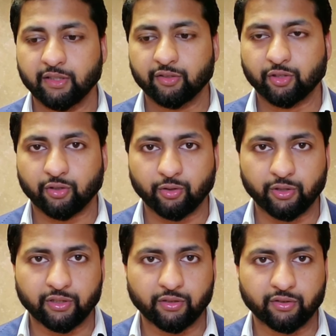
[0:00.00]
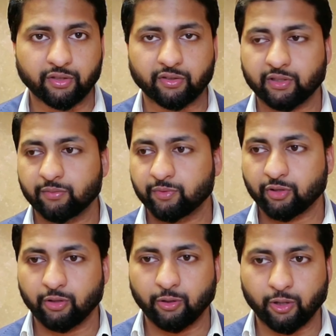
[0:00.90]
securing your systems,
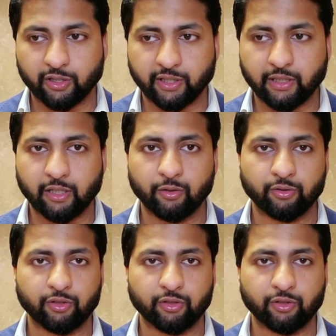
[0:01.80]
you're logging out,